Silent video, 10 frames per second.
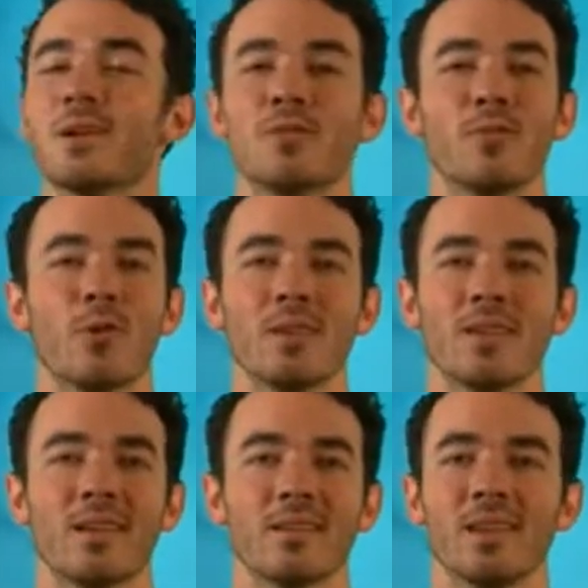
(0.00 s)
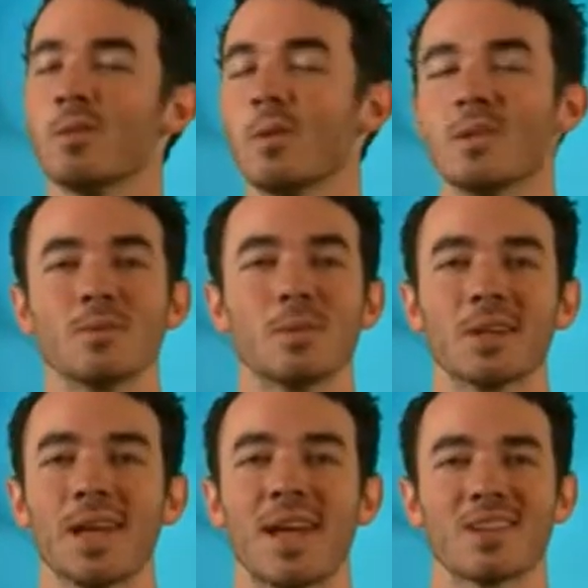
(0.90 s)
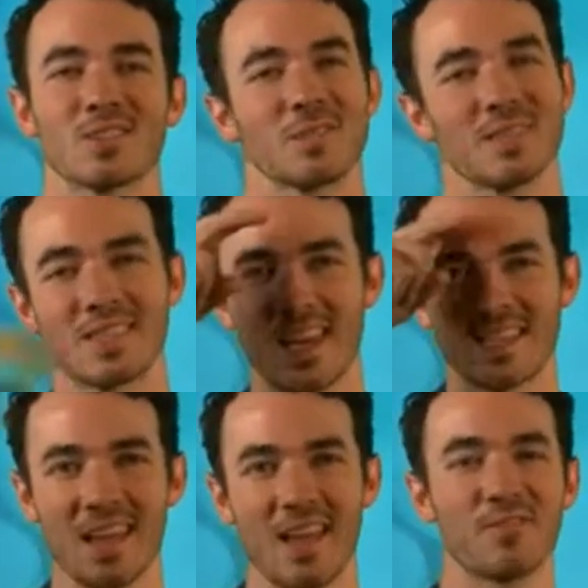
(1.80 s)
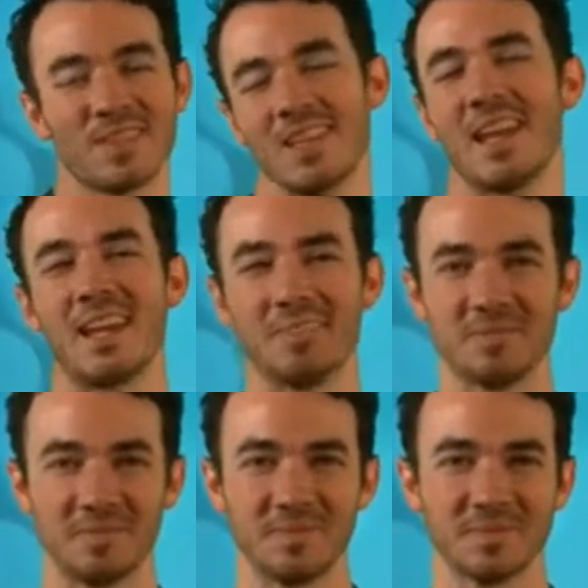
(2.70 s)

looking forward to giving away some more cash. Stay safe. Good night.